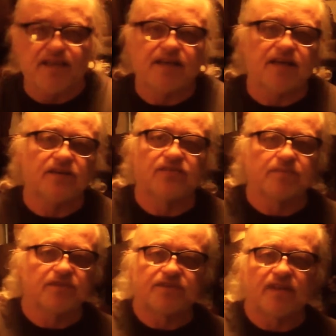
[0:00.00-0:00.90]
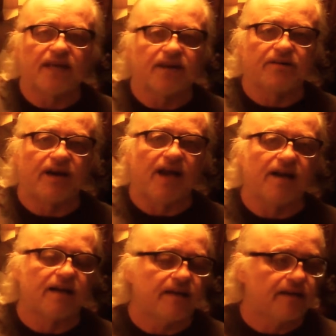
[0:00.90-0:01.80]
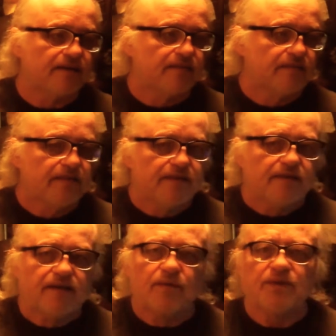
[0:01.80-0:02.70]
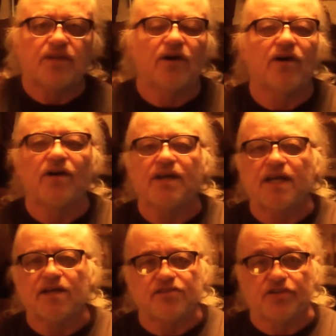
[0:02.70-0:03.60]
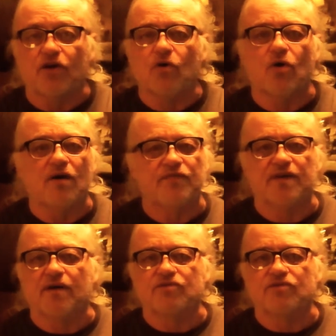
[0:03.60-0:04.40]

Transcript: 10 years from just laying around. And with the hernias and the coffin,